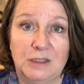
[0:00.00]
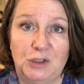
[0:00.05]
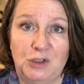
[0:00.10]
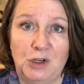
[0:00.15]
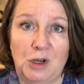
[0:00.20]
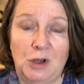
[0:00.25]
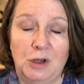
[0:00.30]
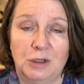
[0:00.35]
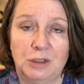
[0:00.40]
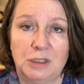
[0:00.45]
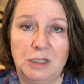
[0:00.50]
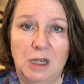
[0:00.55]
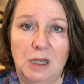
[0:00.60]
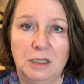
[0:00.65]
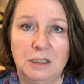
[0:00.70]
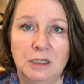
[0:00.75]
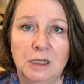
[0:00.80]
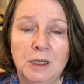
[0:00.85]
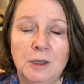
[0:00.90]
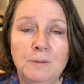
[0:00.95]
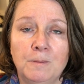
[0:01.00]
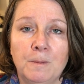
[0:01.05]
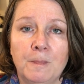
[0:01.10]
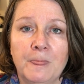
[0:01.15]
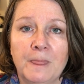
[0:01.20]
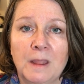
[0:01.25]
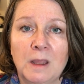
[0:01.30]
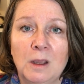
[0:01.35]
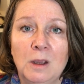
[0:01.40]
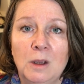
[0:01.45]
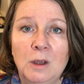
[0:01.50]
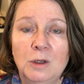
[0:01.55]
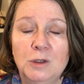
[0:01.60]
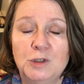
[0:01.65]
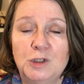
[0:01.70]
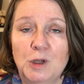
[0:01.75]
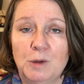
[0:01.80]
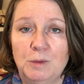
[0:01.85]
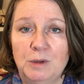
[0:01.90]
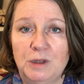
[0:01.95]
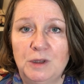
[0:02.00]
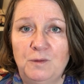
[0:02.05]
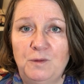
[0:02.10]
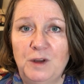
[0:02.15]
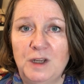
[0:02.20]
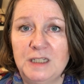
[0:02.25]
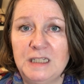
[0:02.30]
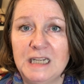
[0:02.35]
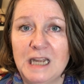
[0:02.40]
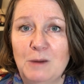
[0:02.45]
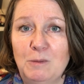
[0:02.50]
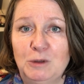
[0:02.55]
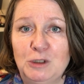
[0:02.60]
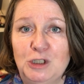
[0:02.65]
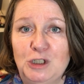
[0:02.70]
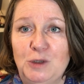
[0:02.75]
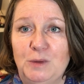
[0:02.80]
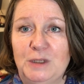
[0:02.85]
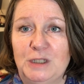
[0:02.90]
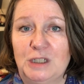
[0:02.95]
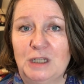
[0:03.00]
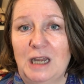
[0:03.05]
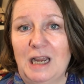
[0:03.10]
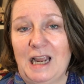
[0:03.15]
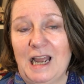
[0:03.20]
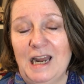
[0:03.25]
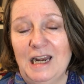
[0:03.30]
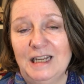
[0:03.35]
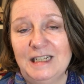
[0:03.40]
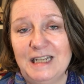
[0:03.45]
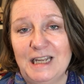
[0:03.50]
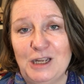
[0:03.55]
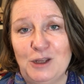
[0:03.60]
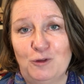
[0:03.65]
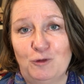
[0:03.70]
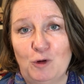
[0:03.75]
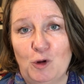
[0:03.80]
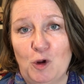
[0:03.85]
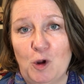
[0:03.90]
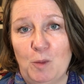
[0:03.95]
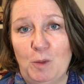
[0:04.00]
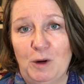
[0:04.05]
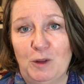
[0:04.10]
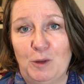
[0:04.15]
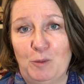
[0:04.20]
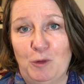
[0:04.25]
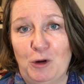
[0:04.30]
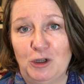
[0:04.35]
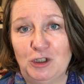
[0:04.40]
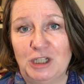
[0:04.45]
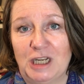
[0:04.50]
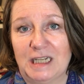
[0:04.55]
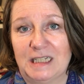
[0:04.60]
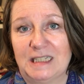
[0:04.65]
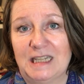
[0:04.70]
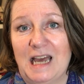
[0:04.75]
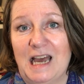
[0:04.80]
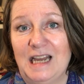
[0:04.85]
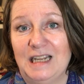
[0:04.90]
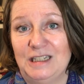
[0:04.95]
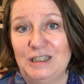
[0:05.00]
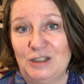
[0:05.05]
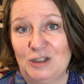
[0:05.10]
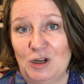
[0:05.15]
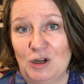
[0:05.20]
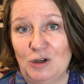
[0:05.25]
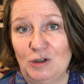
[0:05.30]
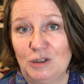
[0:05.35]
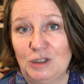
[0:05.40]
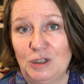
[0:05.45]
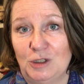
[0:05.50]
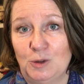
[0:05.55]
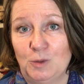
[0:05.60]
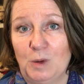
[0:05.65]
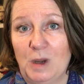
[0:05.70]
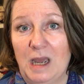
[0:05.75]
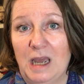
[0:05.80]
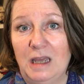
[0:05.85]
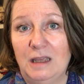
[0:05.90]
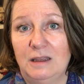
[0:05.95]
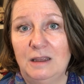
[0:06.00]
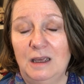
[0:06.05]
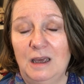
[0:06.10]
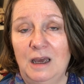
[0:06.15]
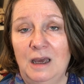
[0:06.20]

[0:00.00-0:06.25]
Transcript: started. So the first thing I want to do is I kind of take you through a couple of the projects that I started with,